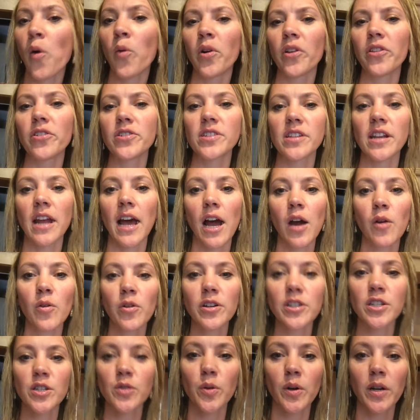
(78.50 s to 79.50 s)
well, there's an
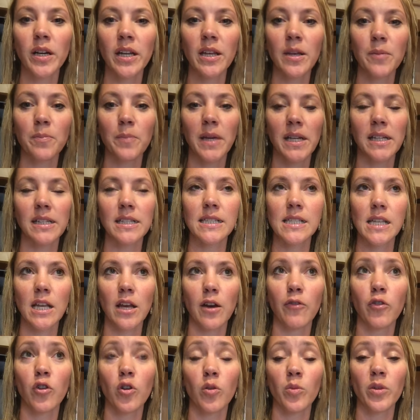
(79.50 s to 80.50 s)
hour and 20 minutes
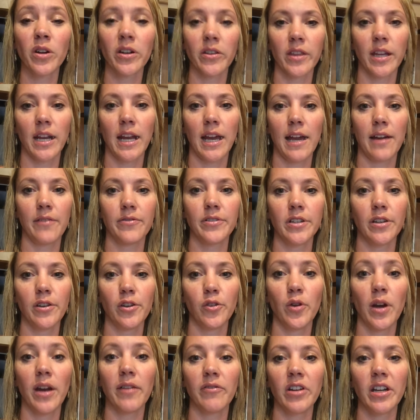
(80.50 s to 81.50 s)
of homework that I have to
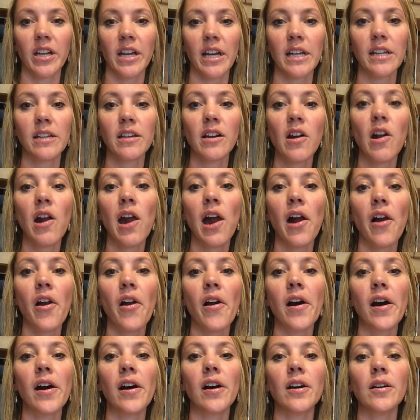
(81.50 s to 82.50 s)
do every night.
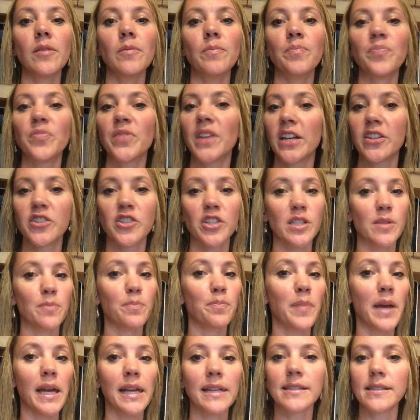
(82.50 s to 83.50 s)
Um, that's
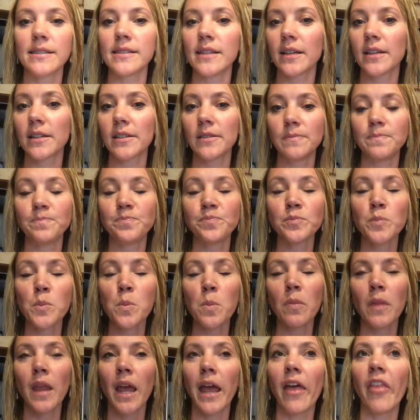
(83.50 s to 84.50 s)
just basic.
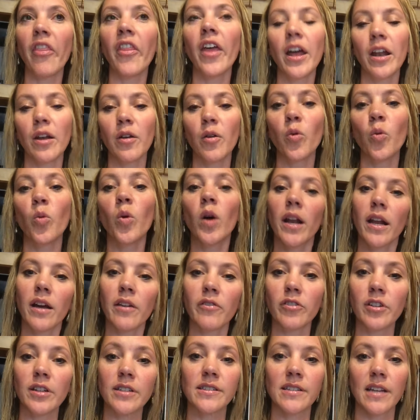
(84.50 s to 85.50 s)
And then
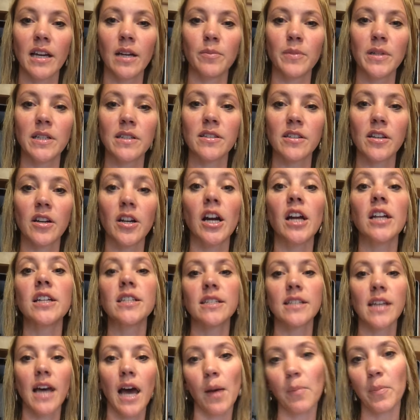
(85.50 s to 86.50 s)
whatever assignments are
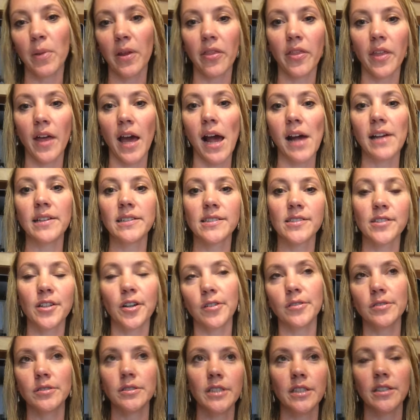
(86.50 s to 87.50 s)
on top of that.
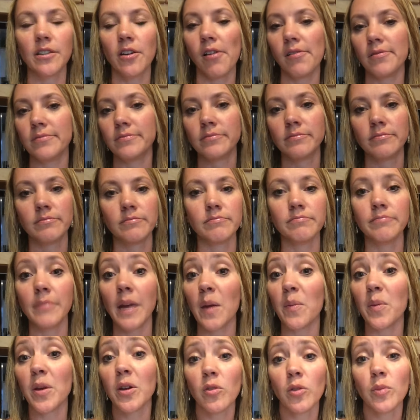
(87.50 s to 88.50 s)
So, you know,
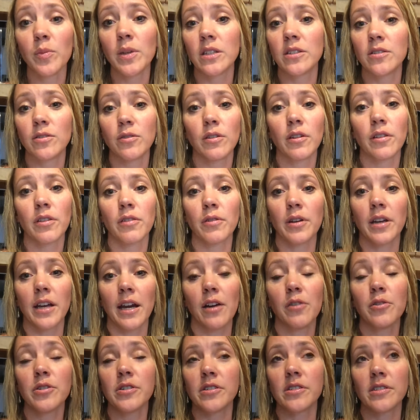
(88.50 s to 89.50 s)
Maybe it will be two to three
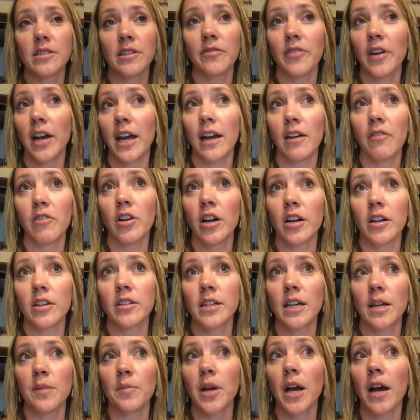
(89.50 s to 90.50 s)
hours if I have a
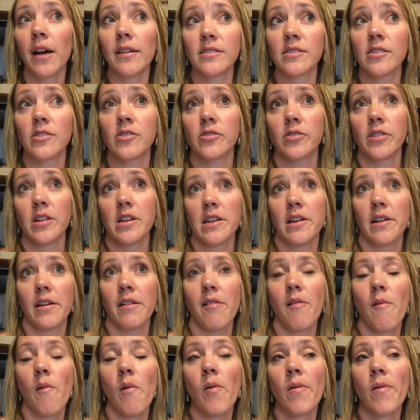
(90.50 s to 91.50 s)
hard time concentrating.